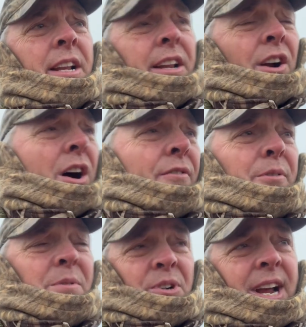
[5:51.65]
They're all
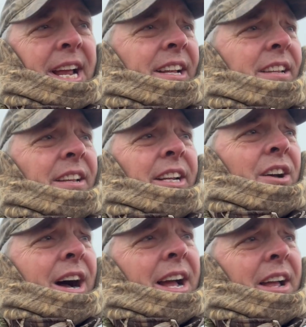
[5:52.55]
from Drake. You
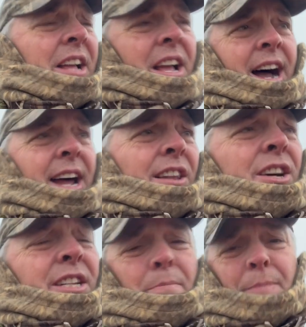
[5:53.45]
know, I
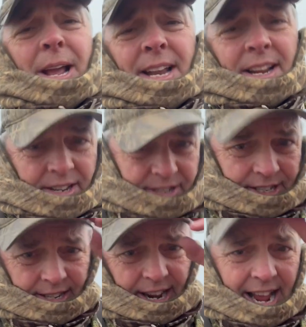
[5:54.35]
looked at Bandit.
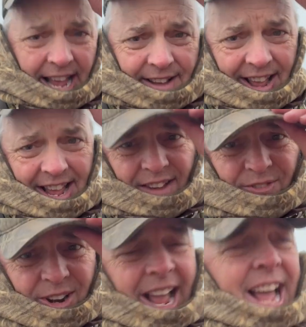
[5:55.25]
I have an
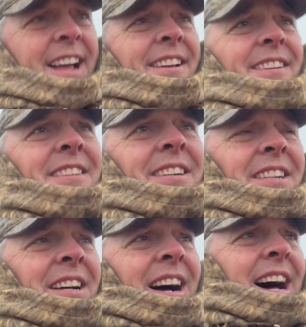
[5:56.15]
Avery hat.
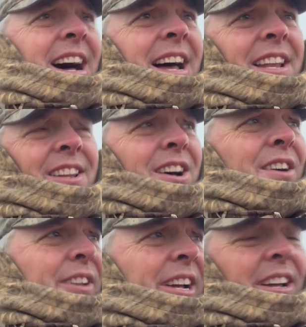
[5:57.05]
I
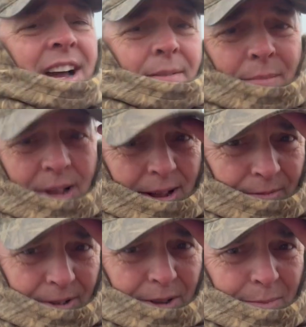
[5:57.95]
love that. I
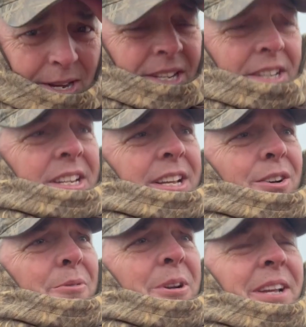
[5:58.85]
really miss this
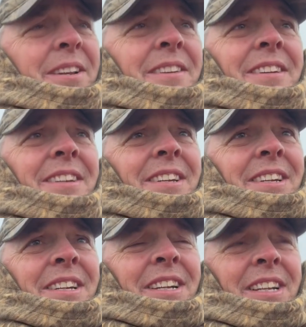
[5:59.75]
Killer Weed
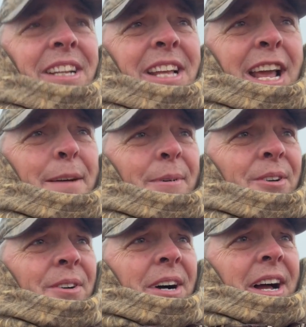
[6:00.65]

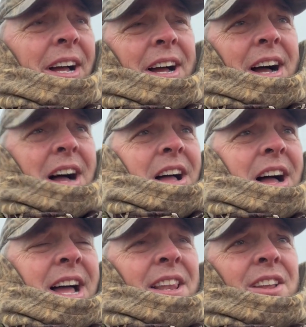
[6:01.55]
camo.
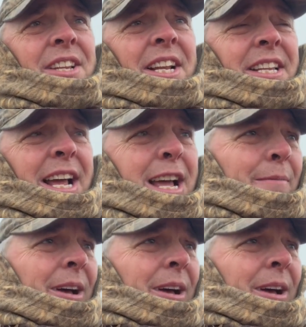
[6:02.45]
I looked at them.